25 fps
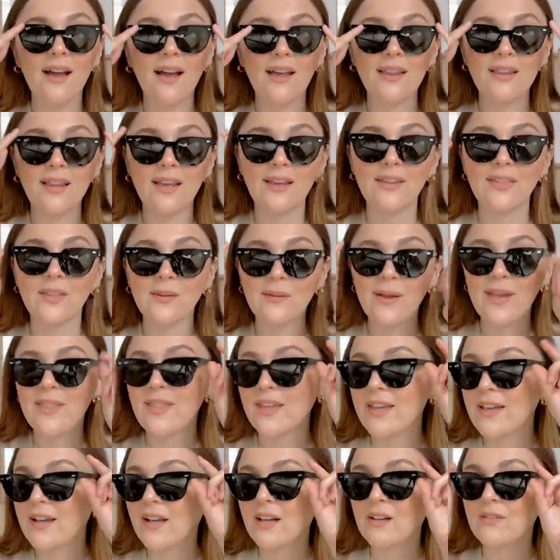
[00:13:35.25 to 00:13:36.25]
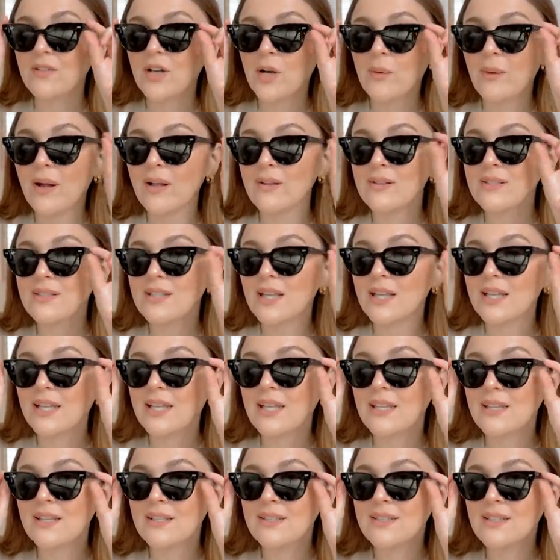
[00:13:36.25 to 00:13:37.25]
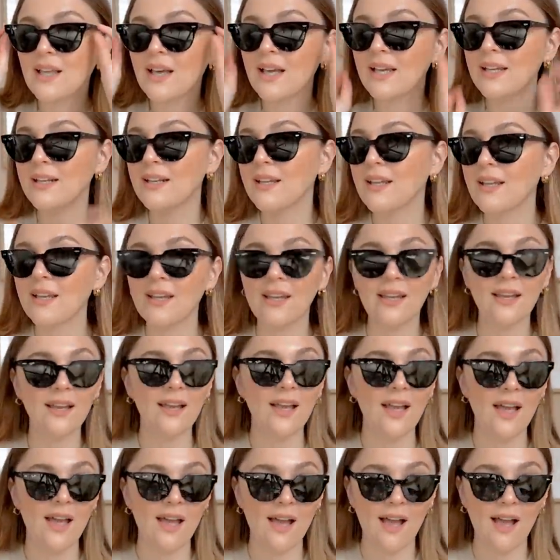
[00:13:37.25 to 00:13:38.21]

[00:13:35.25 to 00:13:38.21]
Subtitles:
I like the way they kind of go out slightly at the side here,